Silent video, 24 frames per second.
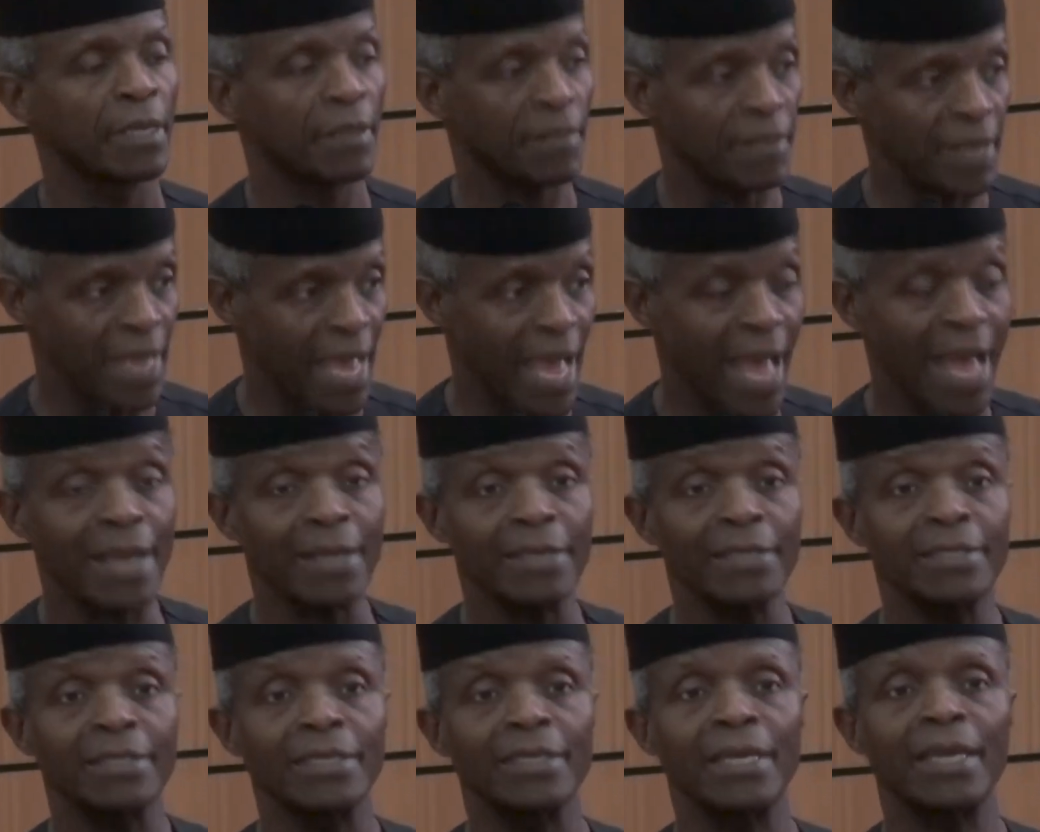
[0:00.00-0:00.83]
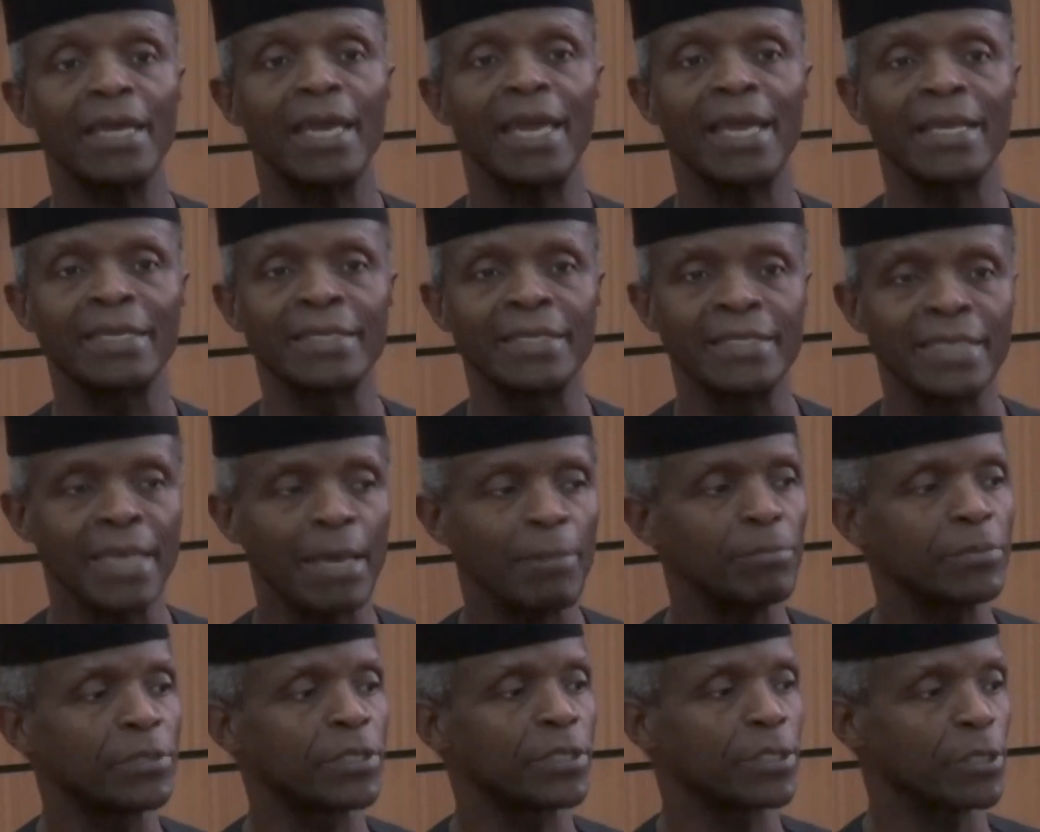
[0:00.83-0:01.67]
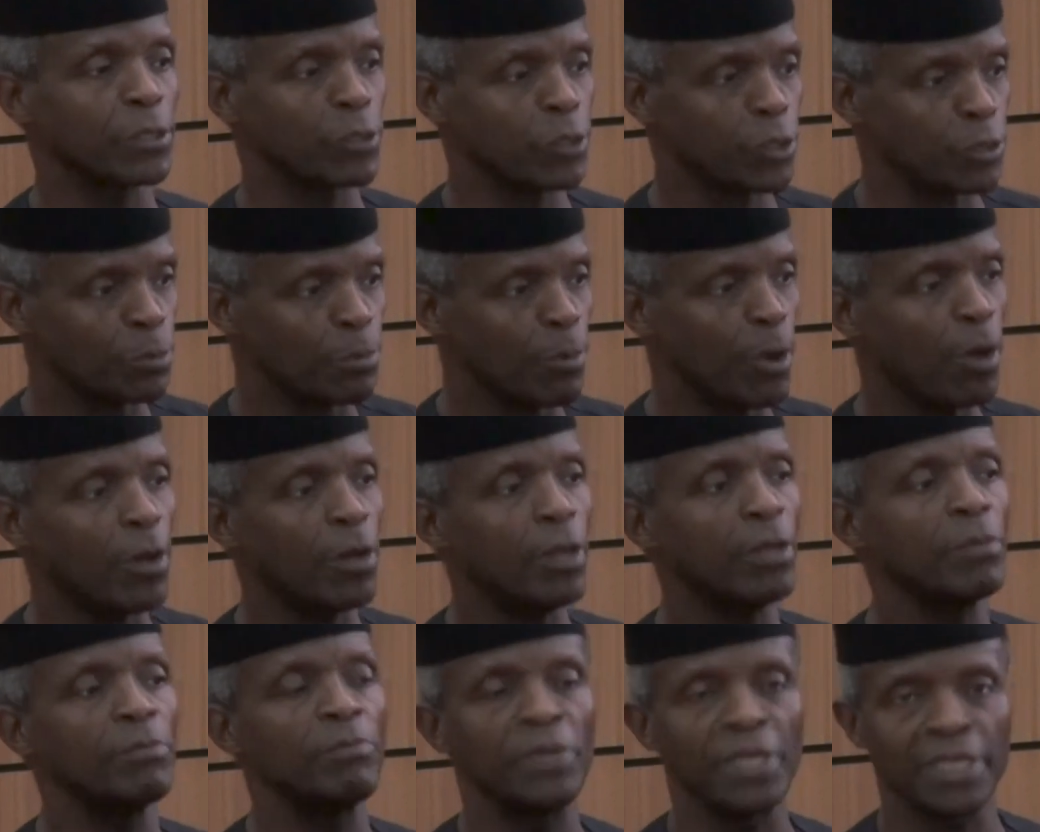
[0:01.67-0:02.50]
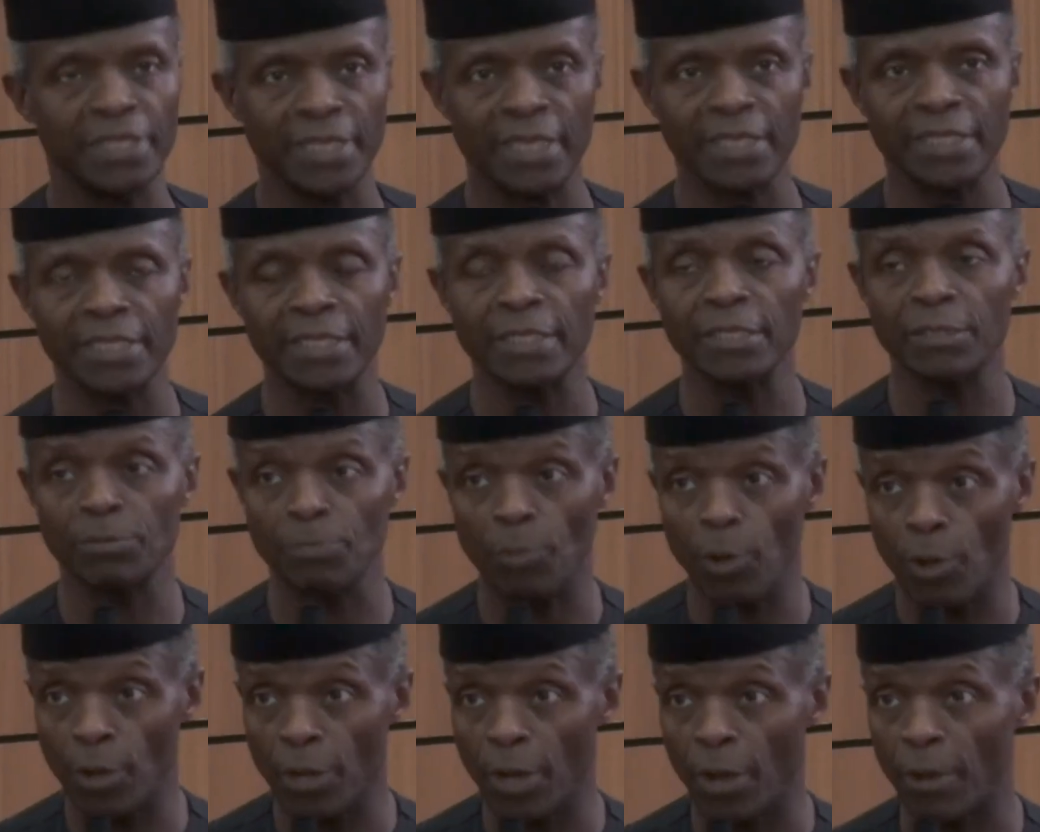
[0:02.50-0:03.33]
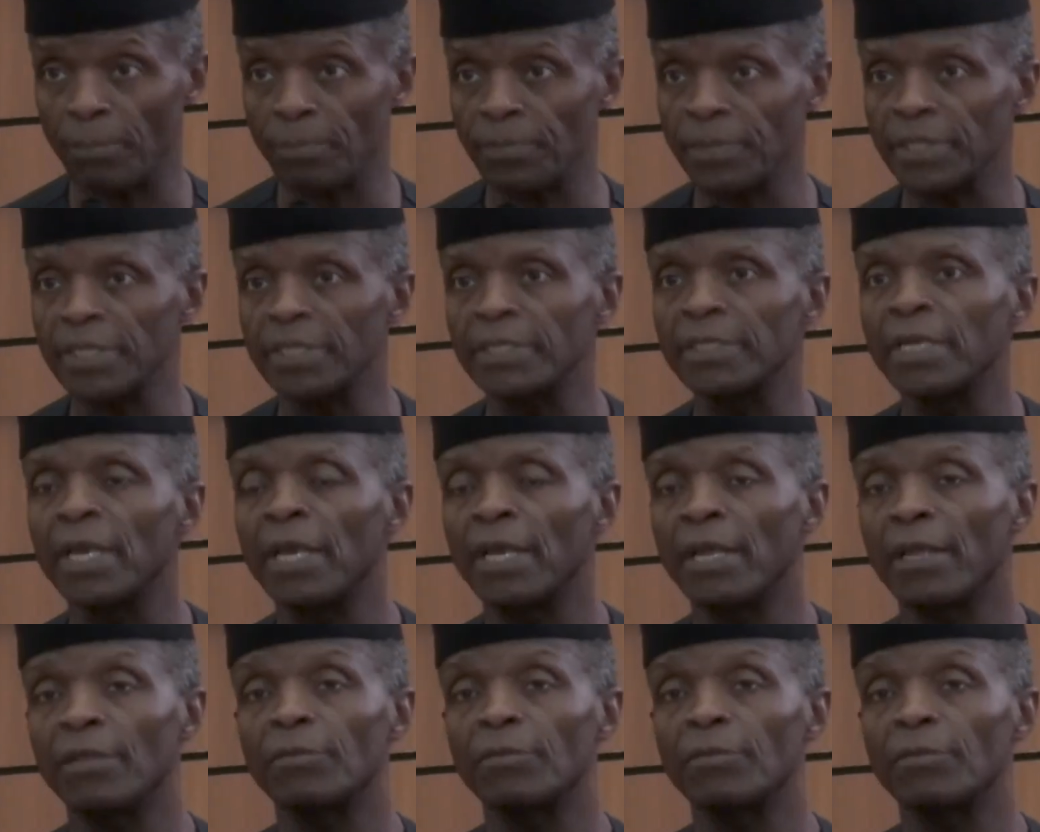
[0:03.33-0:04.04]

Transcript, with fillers: The Act exempts small businesses, small companies,